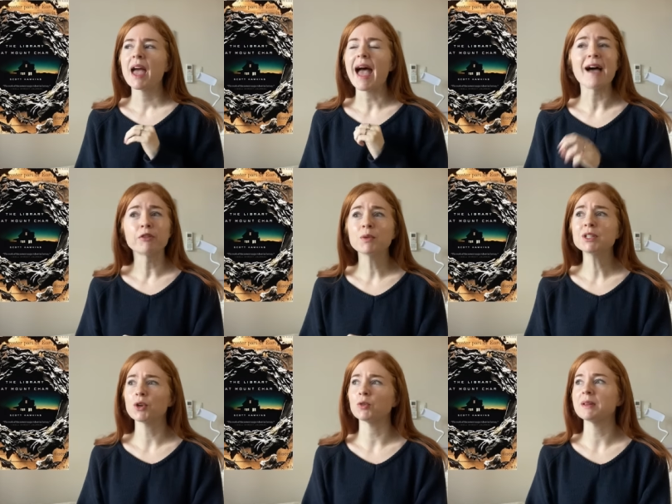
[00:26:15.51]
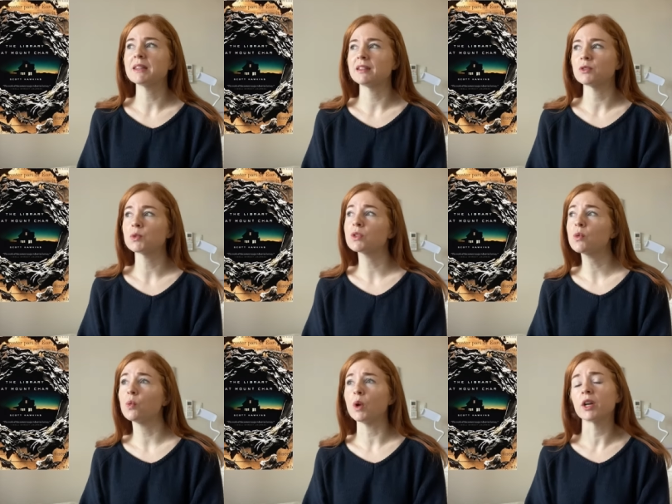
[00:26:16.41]
Everyone told me that this was the
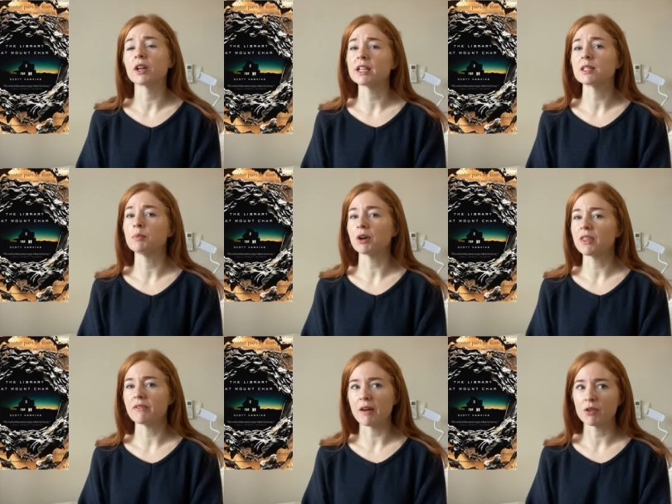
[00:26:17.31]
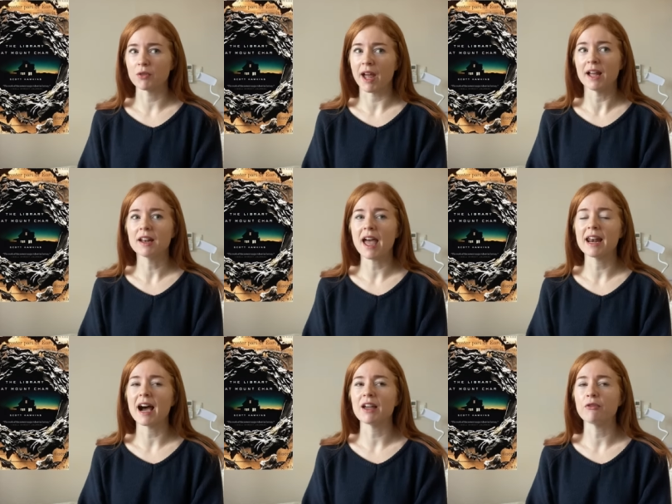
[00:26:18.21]
weirdest book they've ever read,
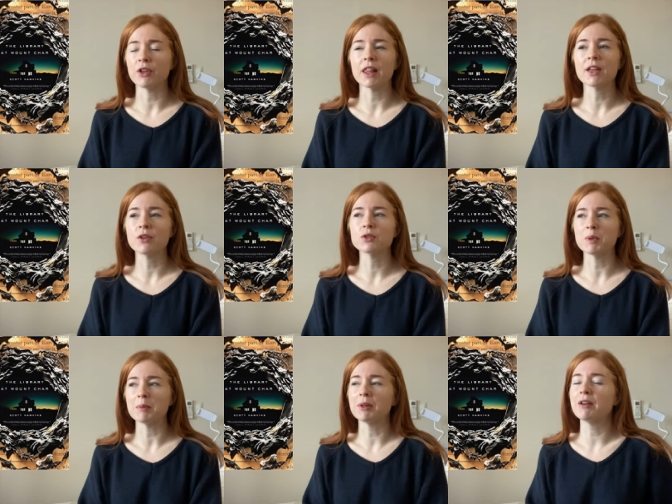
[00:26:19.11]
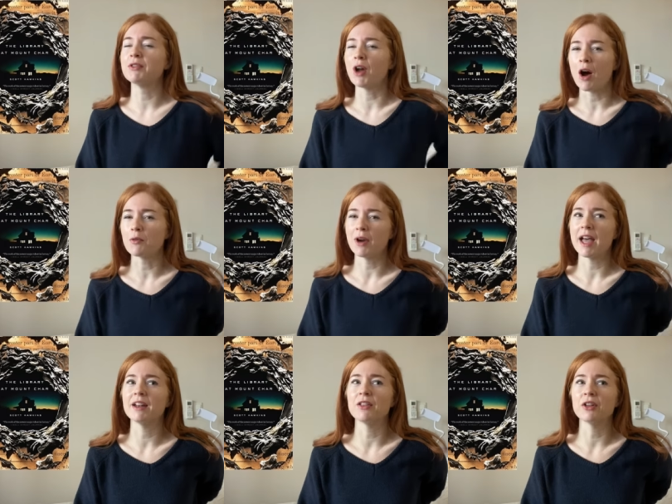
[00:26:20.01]
and I feel like those people have not
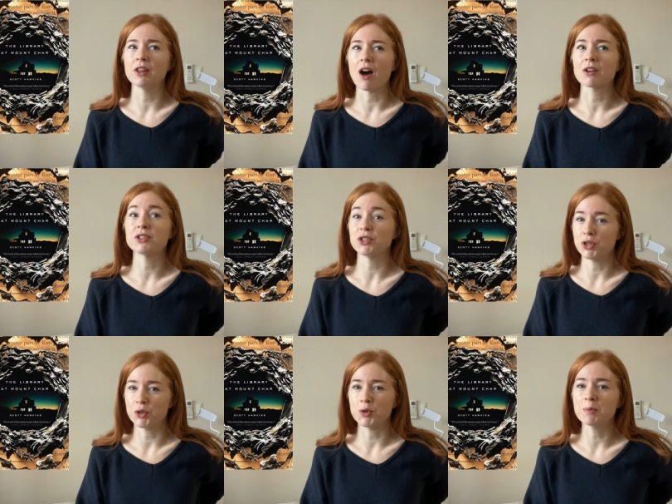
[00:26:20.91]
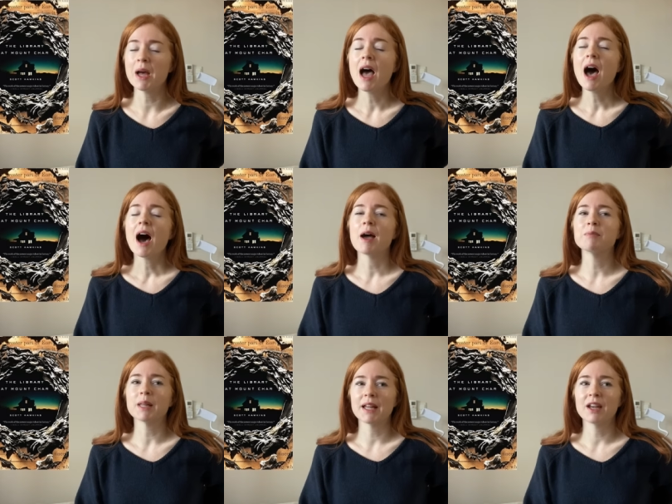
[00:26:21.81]
read The Locked Tomb. I'm
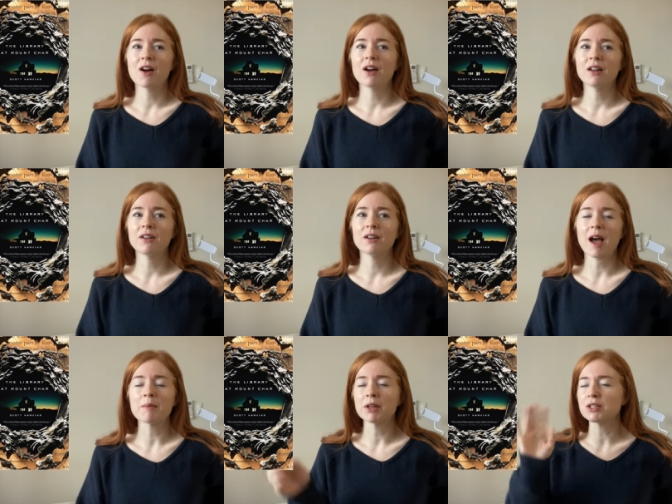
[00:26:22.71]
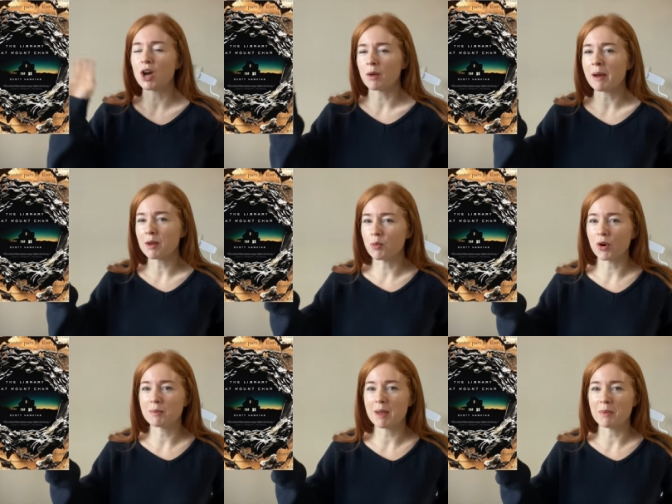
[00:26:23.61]
gonna talk about it more
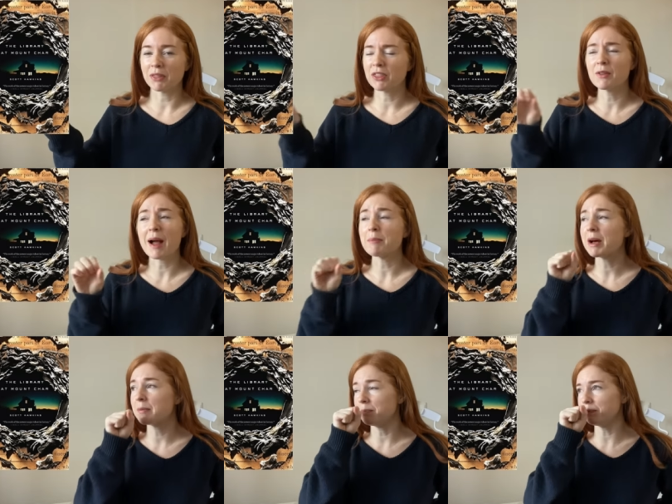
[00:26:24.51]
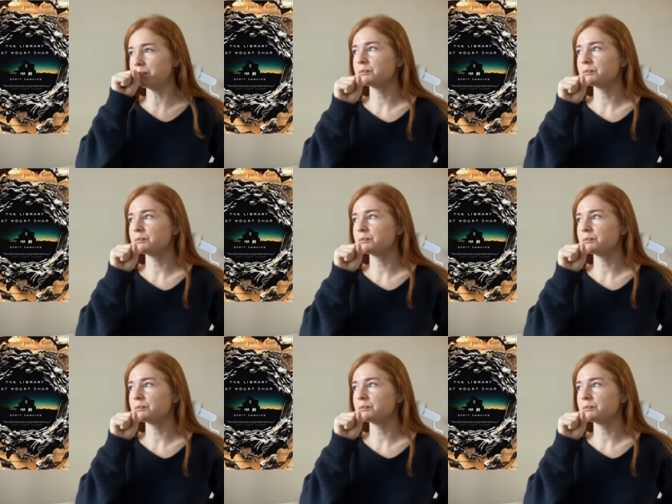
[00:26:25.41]
in my monthly wrap up,